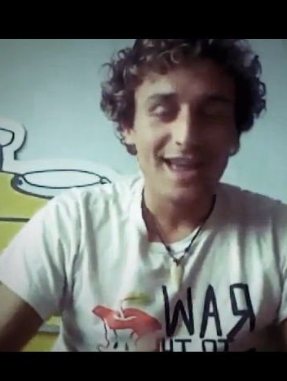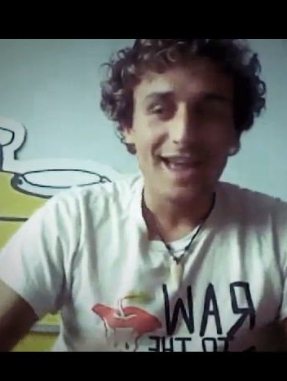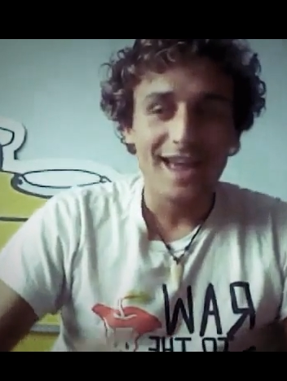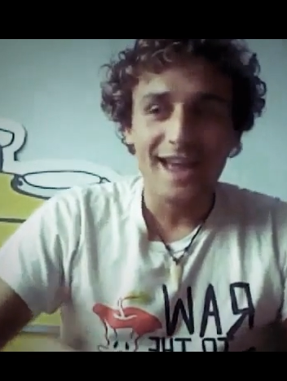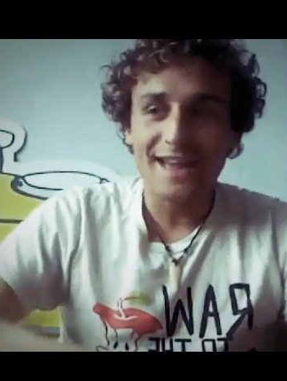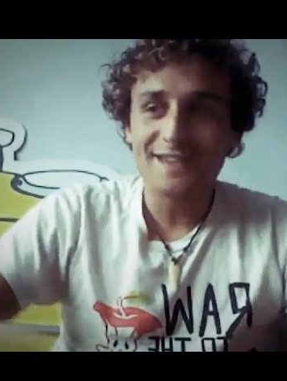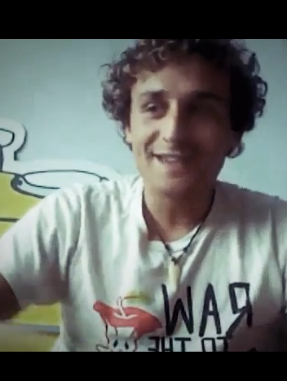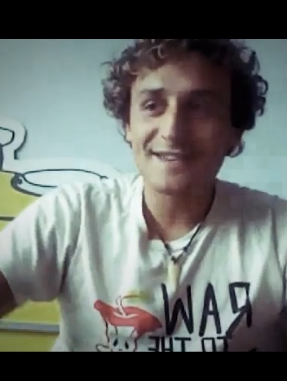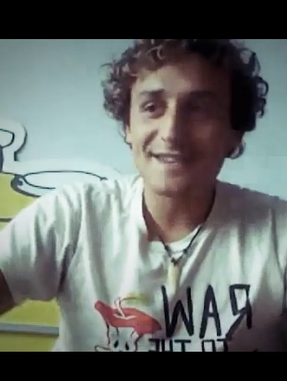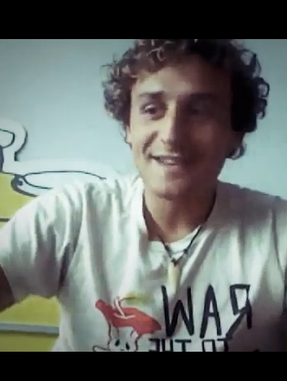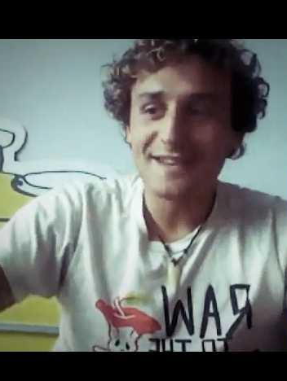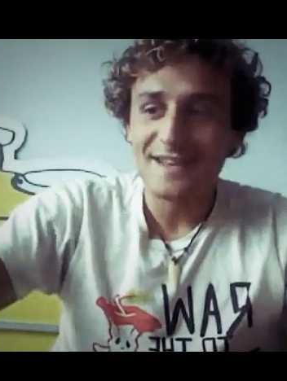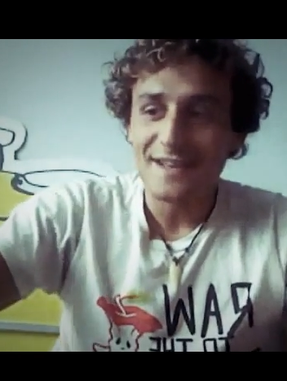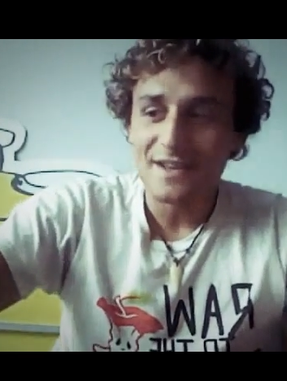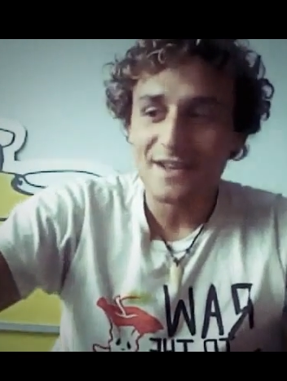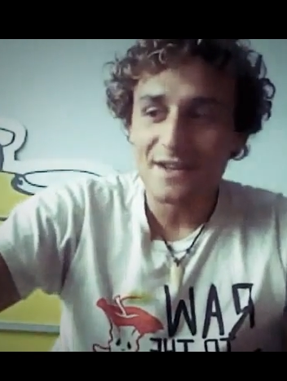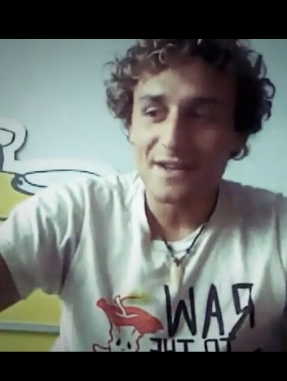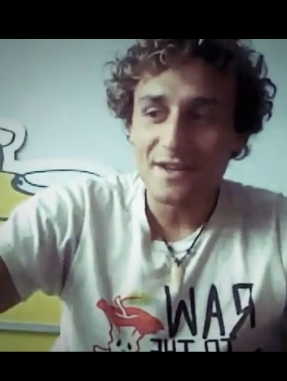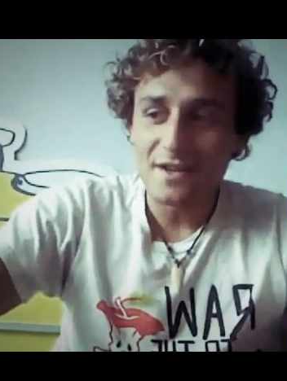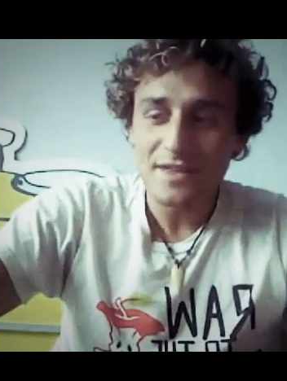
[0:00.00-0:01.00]
And
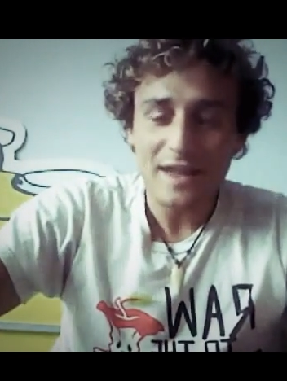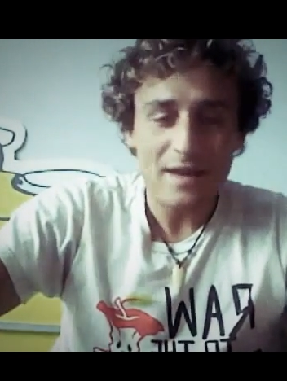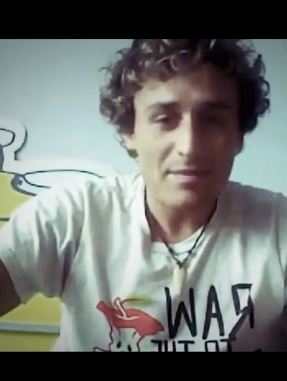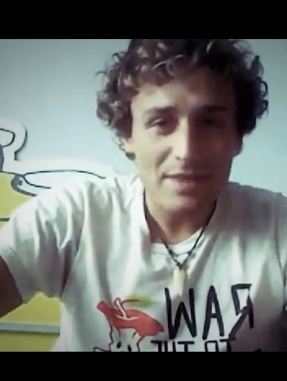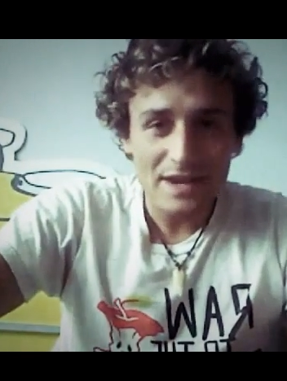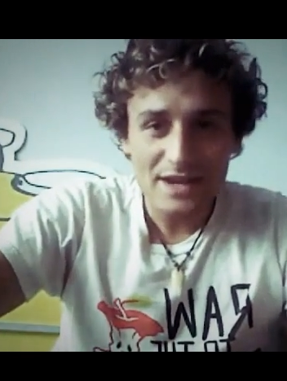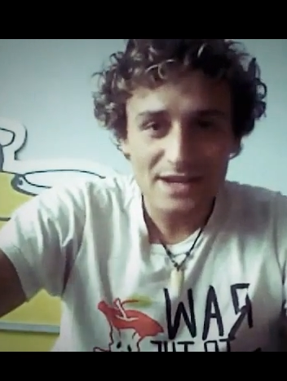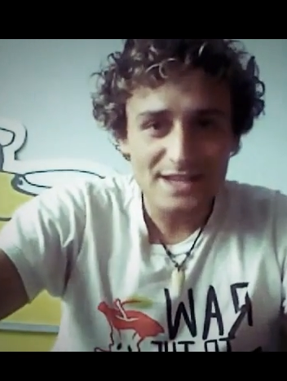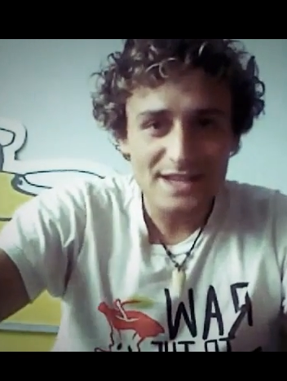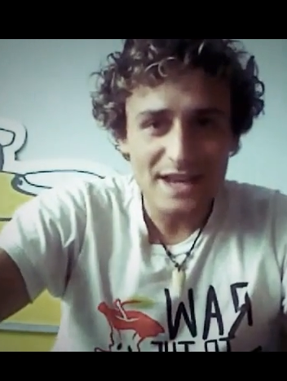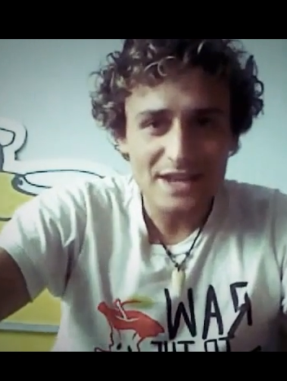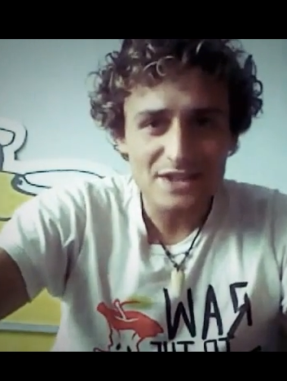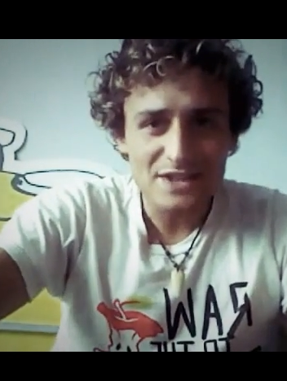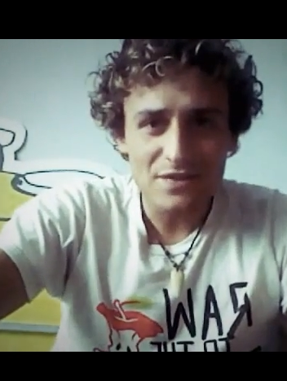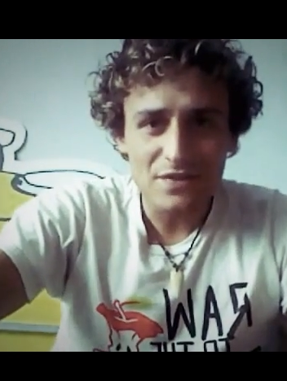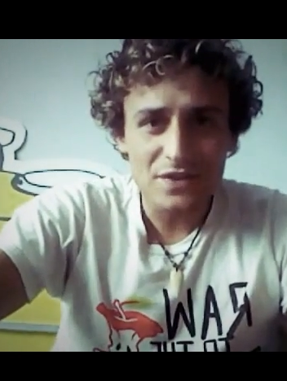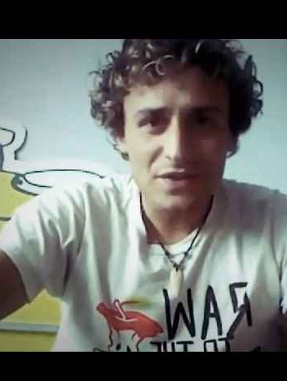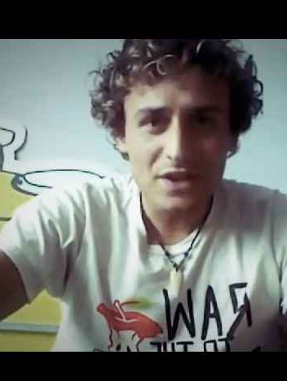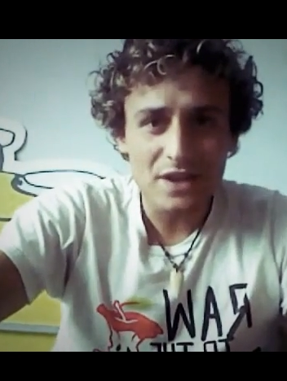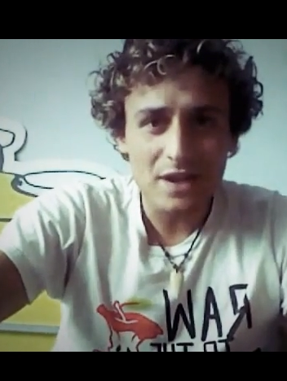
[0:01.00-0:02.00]
that makes sense
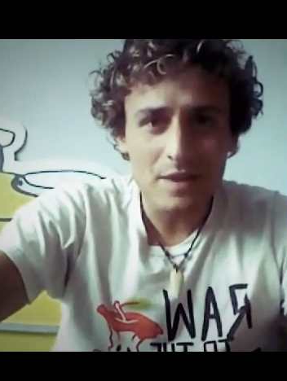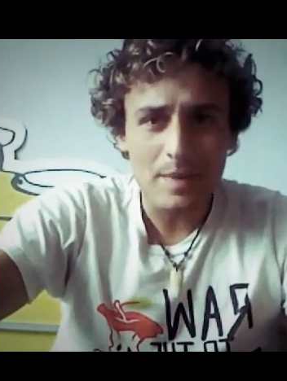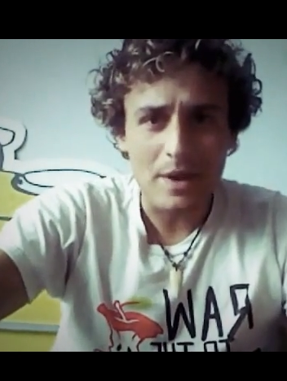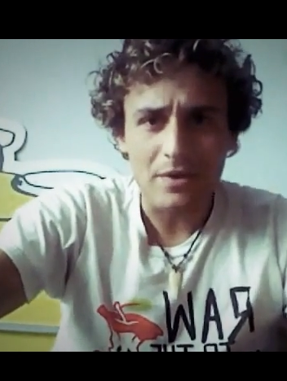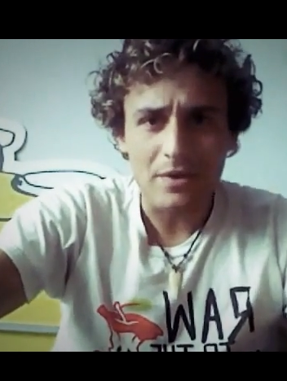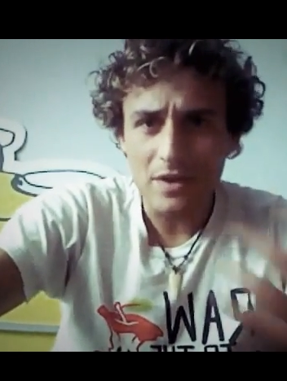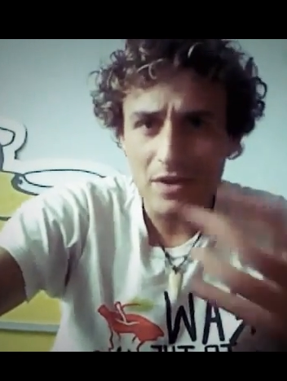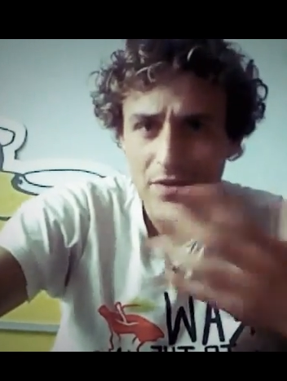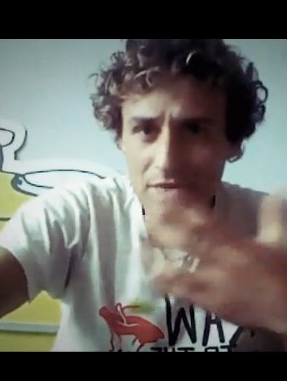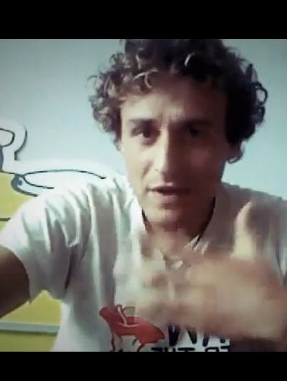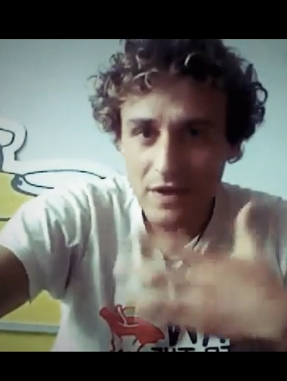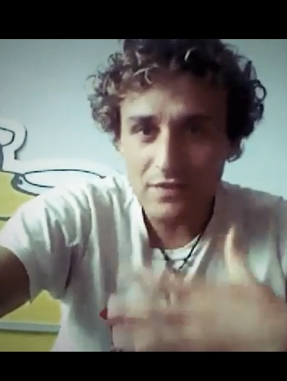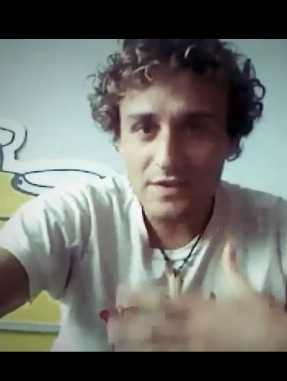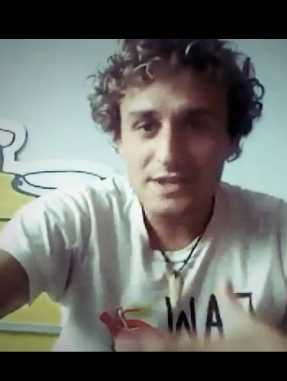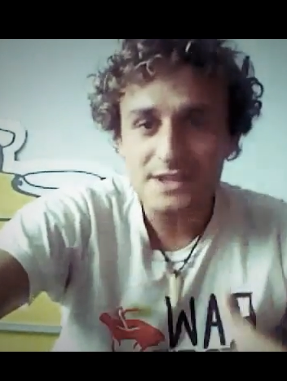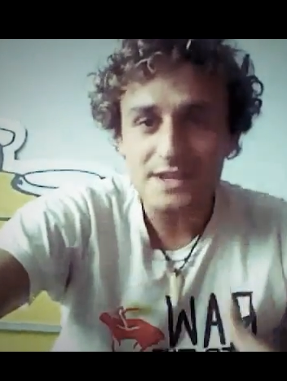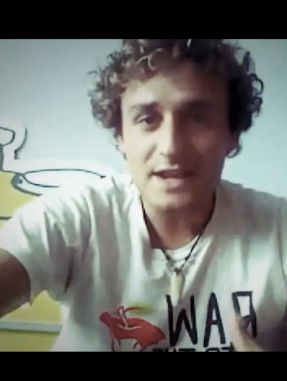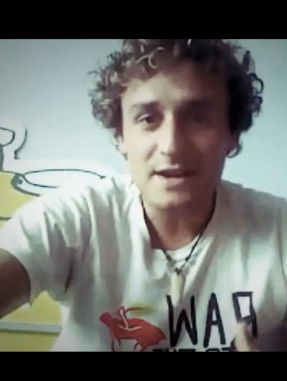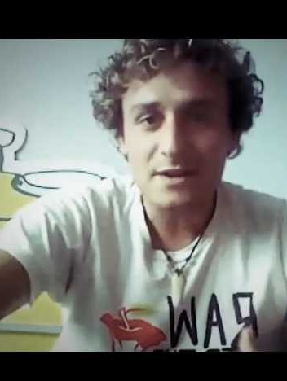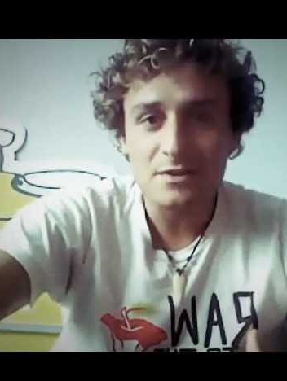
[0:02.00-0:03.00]
if you think about it. If every
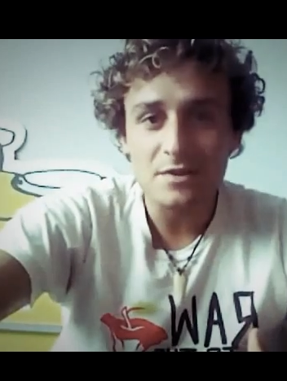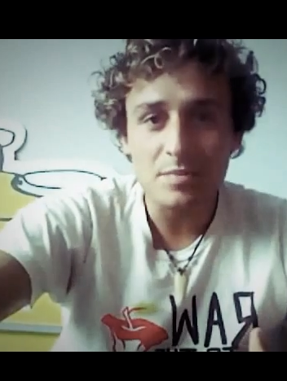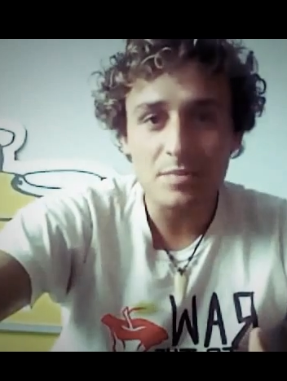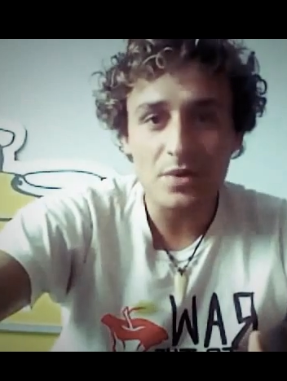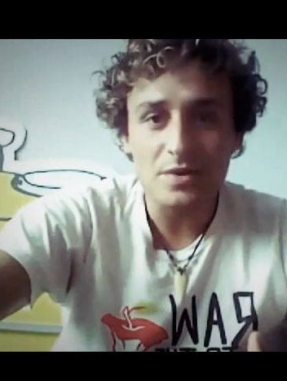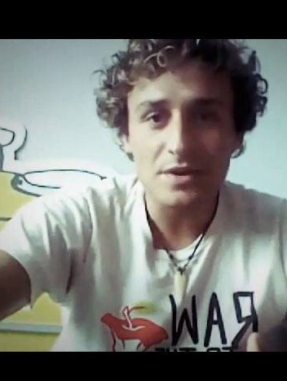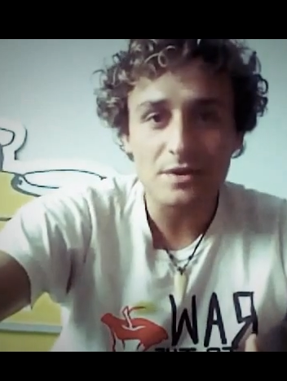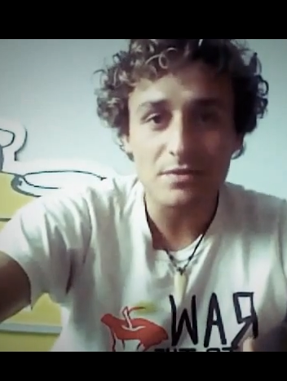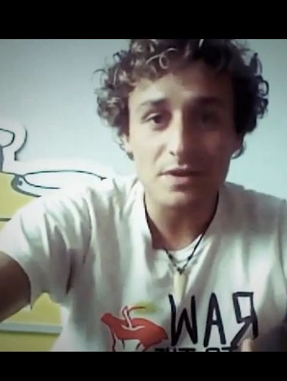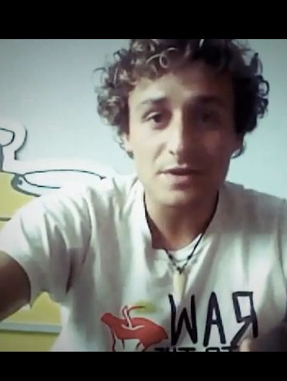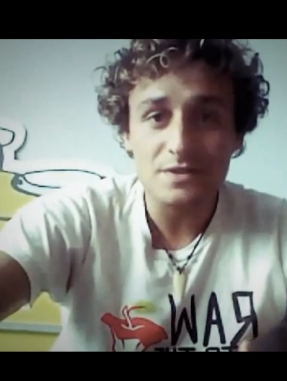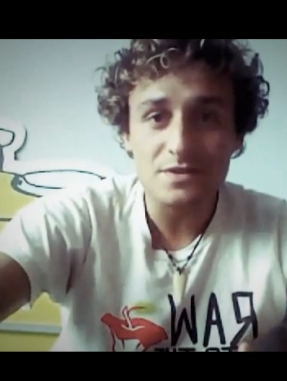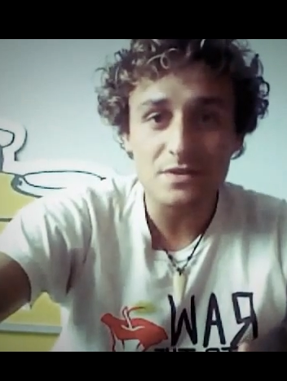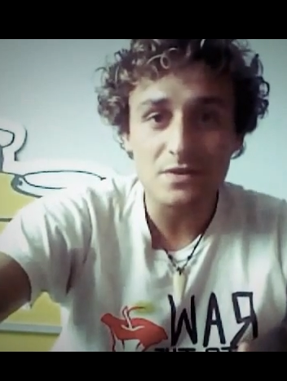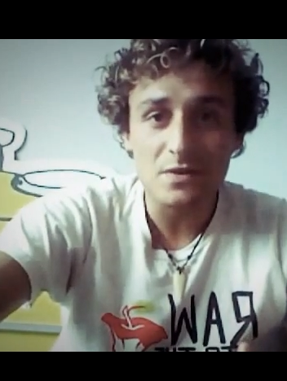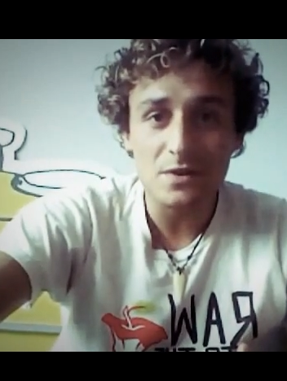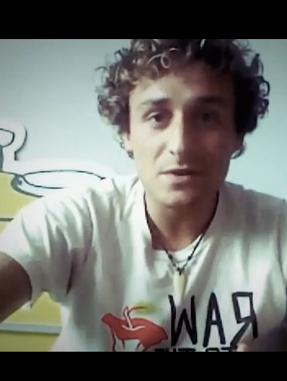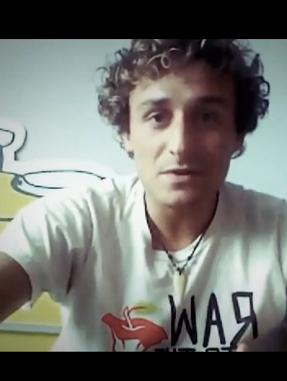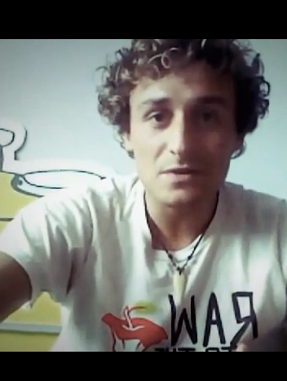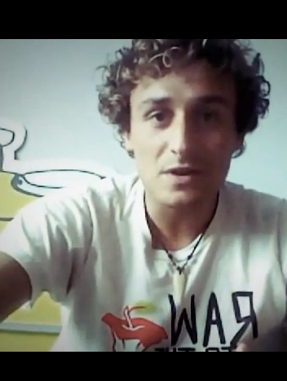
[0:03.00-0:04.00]
cell in the body runs on
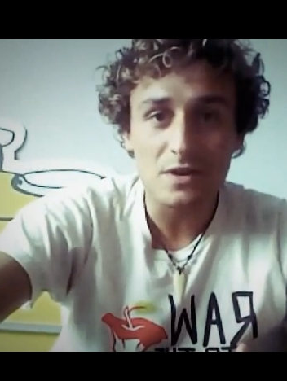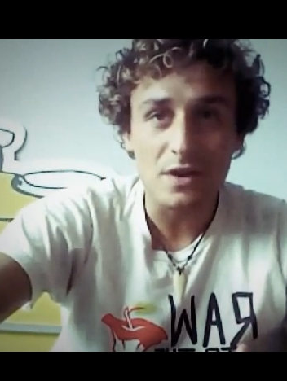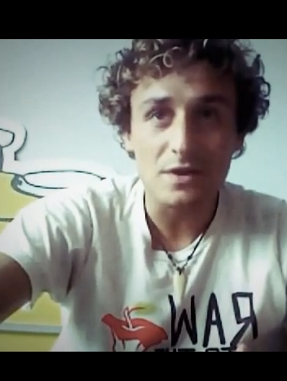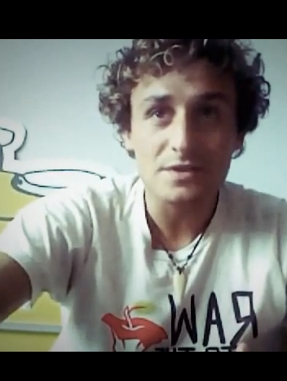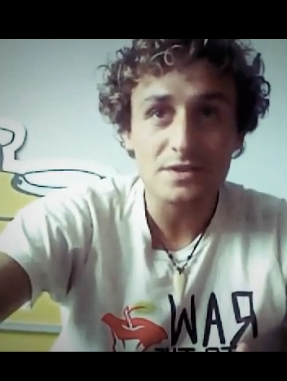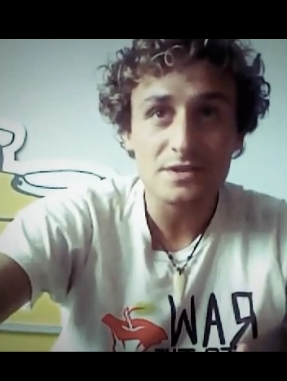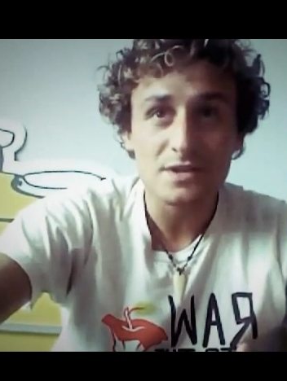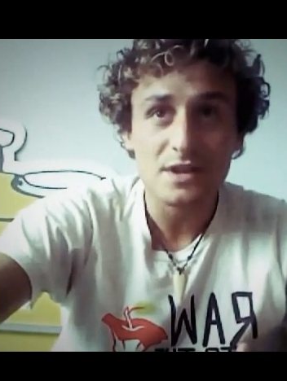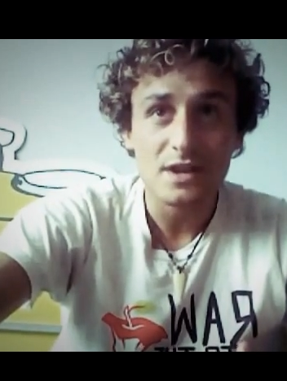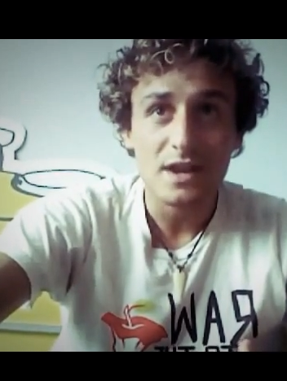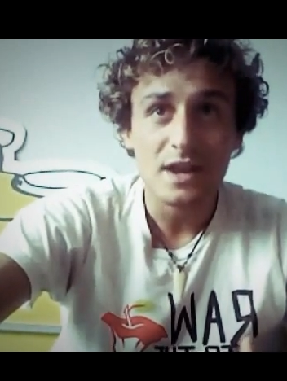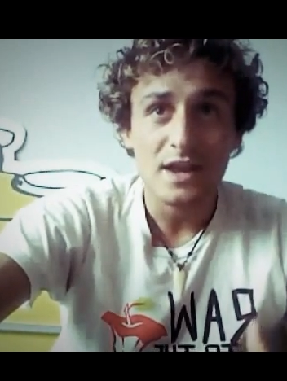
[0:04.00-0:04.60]
glucose,